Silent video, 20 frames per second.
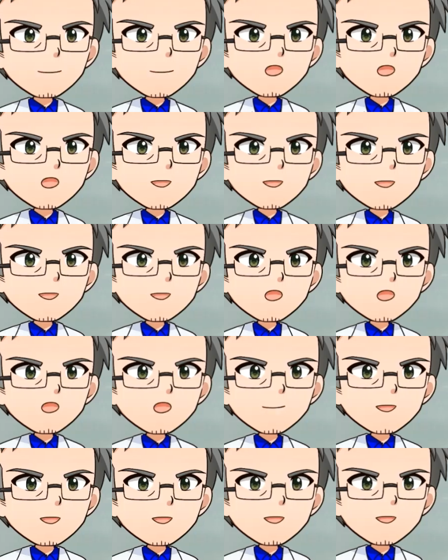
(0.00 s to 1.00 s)
The data
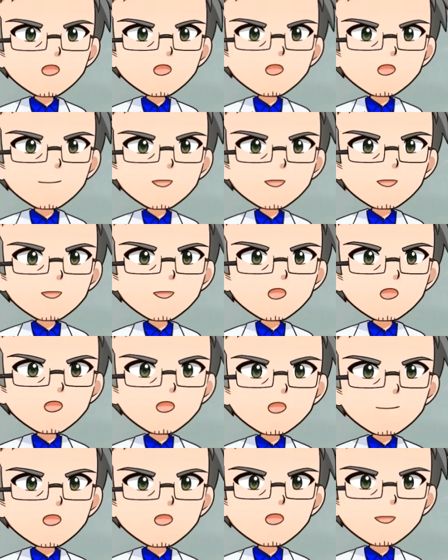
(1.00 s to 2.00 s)
is not lost
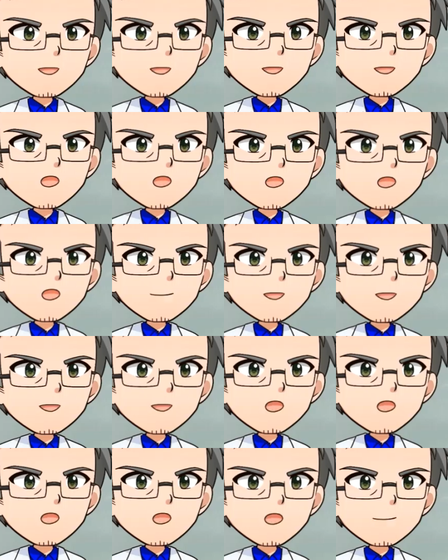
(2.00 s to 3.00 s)
even if the power is
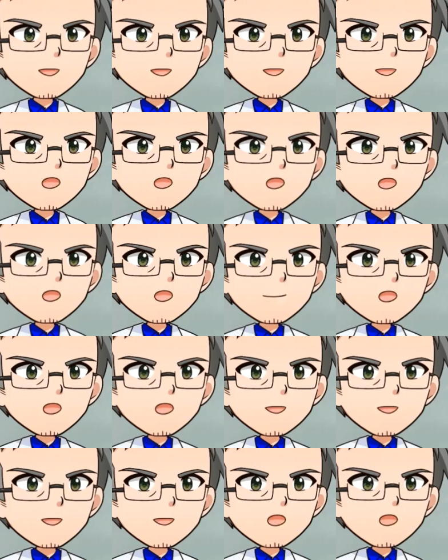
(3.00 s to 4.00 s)
turned off, so
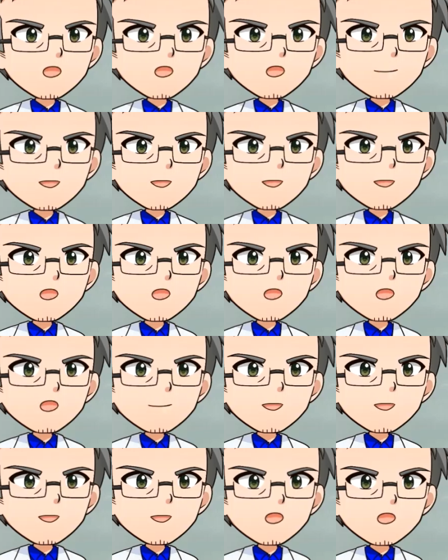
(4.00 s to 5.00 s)
it is handy for
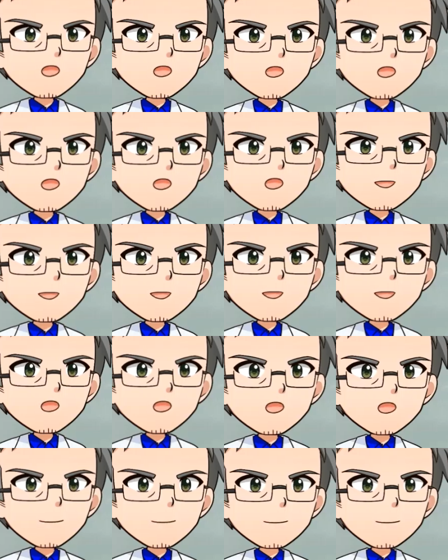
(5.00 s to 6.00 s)
saving programs.
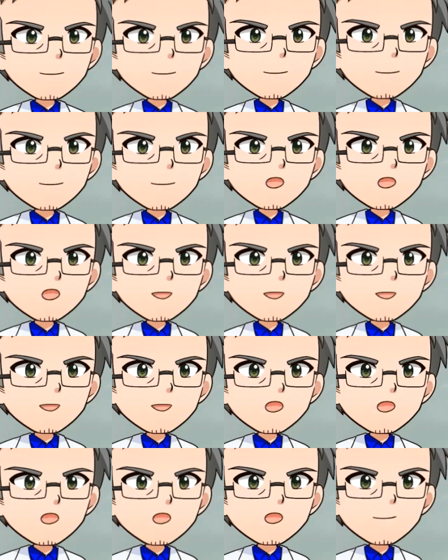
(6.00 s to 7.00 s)
For
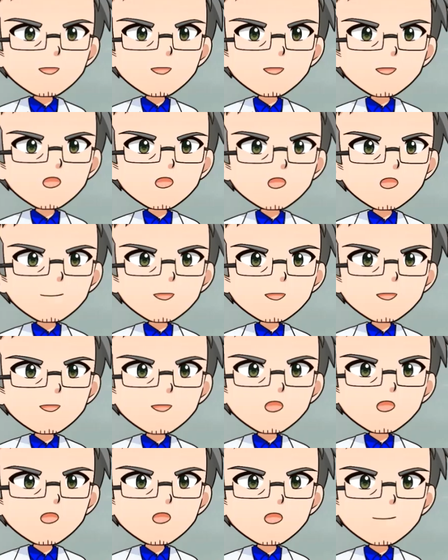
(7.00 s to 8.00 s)
example, if you
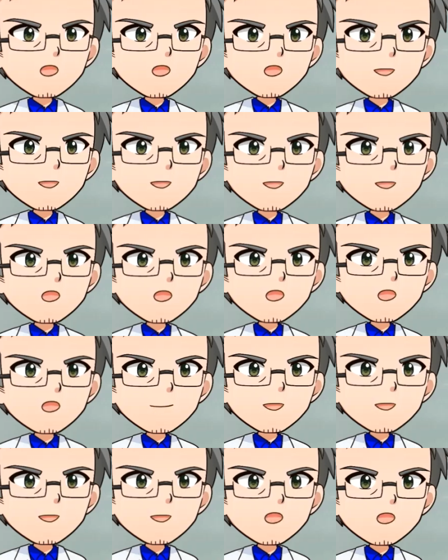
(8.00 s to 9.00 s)
save a washing
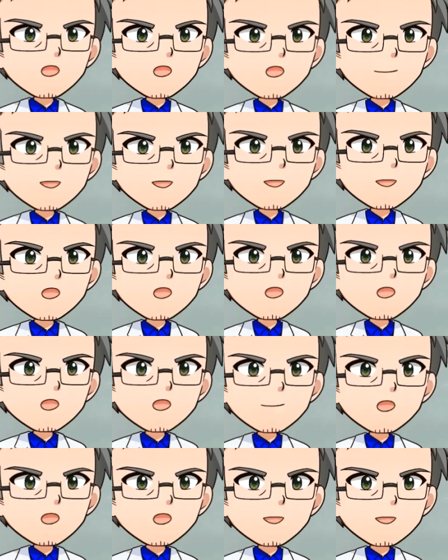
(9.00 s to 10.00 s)
machine program on
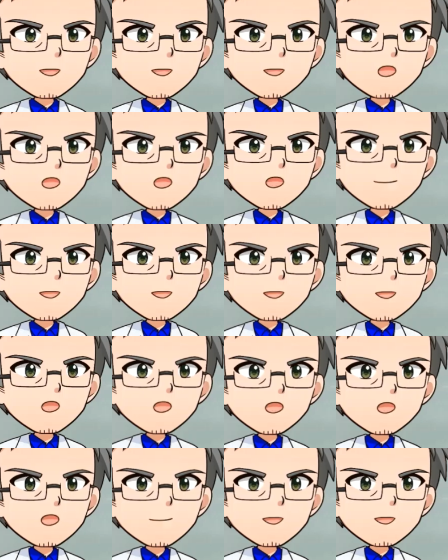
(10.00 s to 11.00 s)
the ROM, the
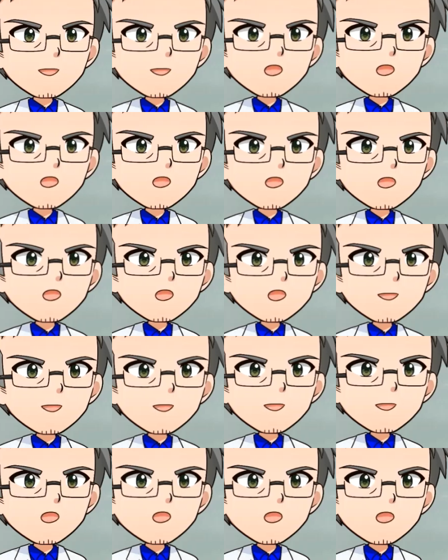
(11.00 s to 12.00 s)
computer can read the
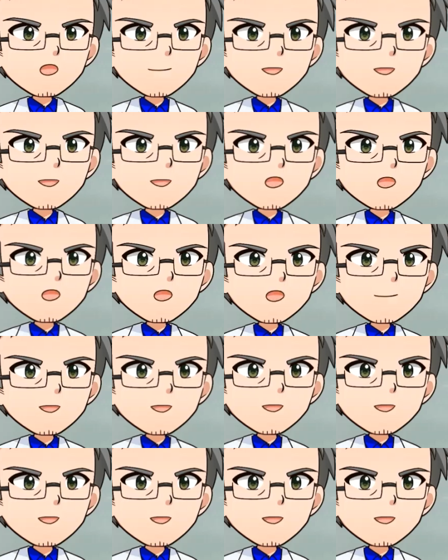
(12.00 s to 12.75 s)
data and start